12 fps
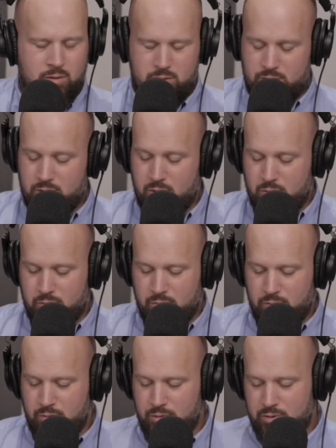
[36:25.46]
So
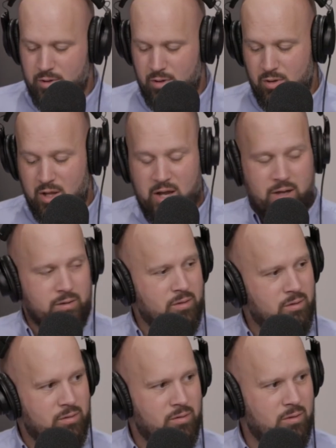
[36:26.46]
there's a lot
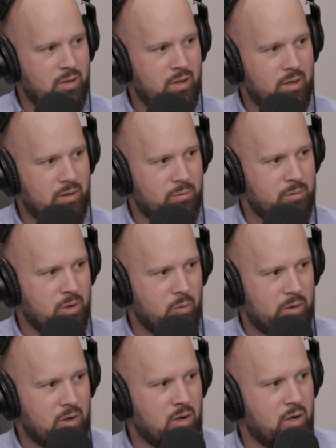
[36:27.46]

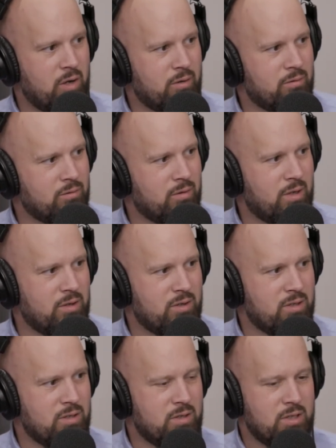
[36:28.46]
going on in
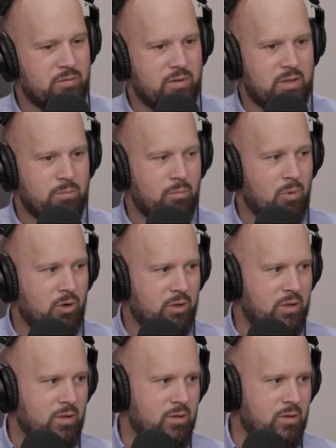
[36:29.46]
the EV
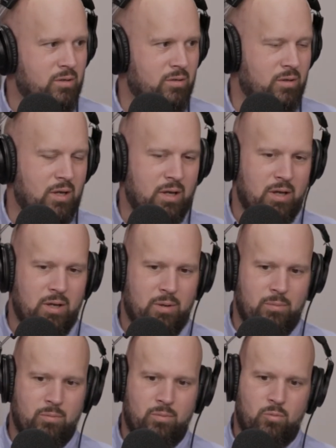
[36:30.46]
market
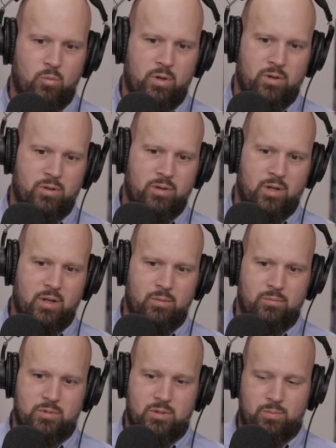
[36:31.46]
with
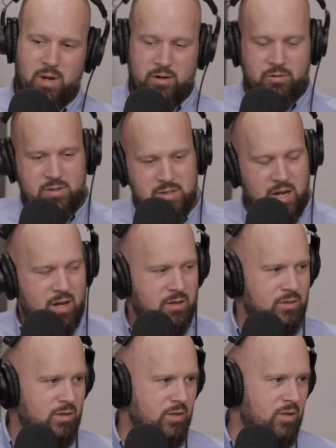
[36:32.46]
just battery
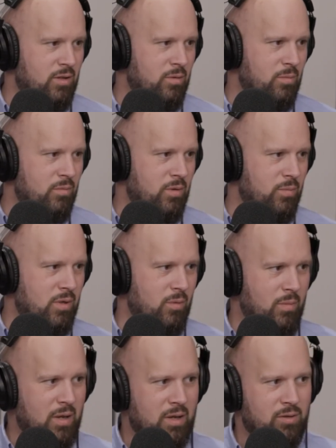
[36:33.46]
stacks, and then the
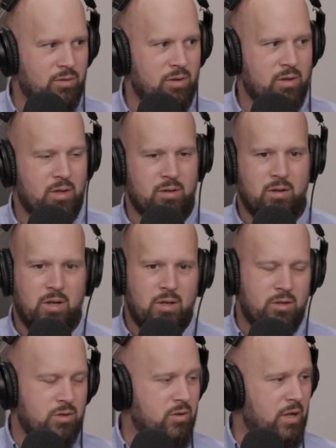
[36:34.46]
BMS, and then
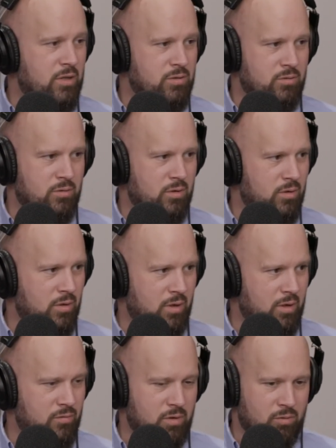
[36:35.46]
you guys
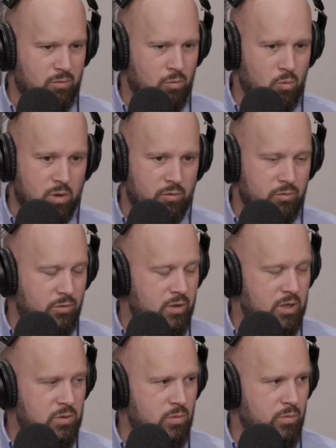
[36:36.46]
have done wonderful
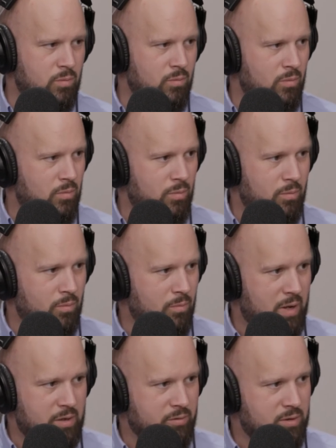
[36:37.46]
things with
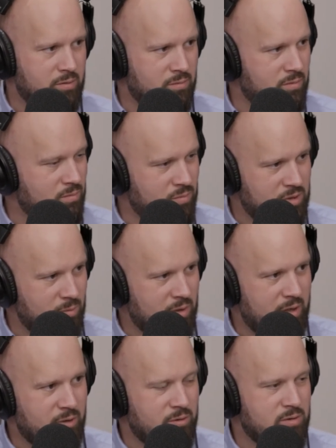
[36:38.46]
battery
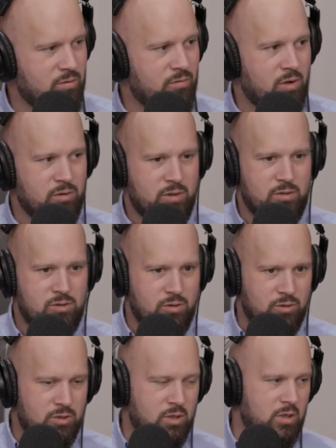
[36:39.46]
simulators and fault
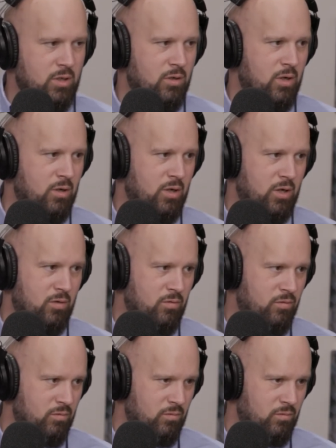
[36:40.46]
insertion, and kind of